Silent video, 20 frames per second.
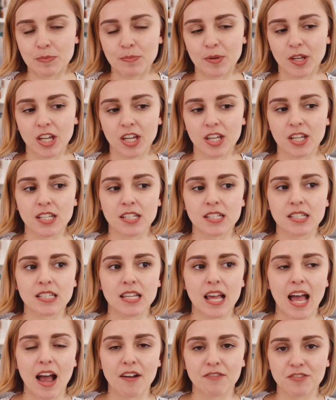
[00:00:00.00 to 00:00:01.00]
because
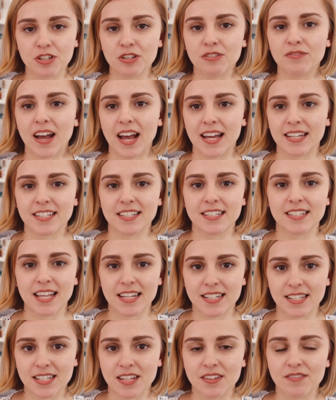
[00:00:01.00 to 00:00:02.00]
after you've had
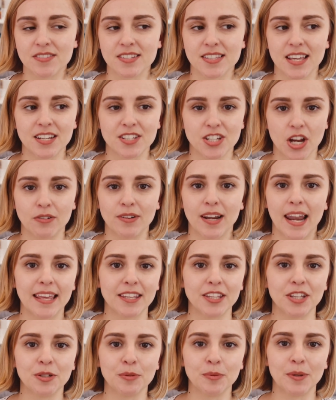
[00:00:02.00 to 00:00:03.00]
sedatives, they don't
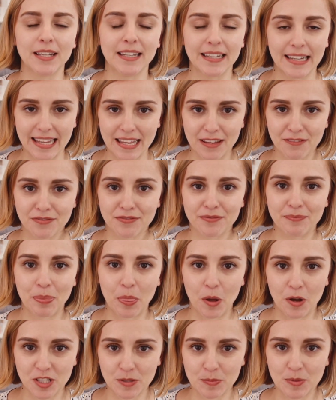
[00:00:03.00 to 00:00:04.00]
let you leave
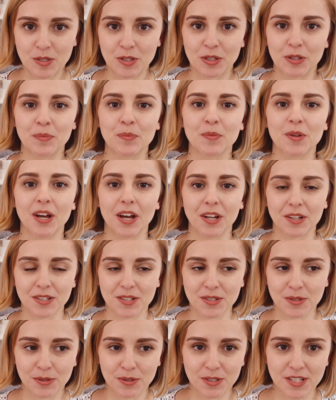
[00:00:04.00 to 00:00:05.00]
the hospital
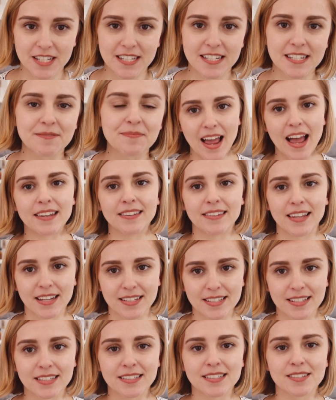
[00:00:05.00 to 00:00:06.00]
unescorted, and
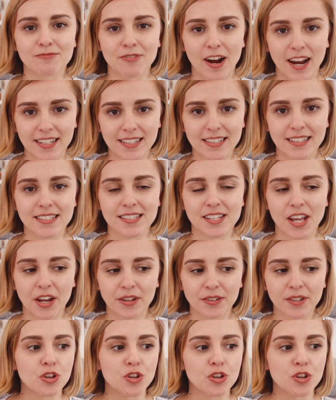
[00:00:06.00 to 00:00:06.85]
that is rightly so.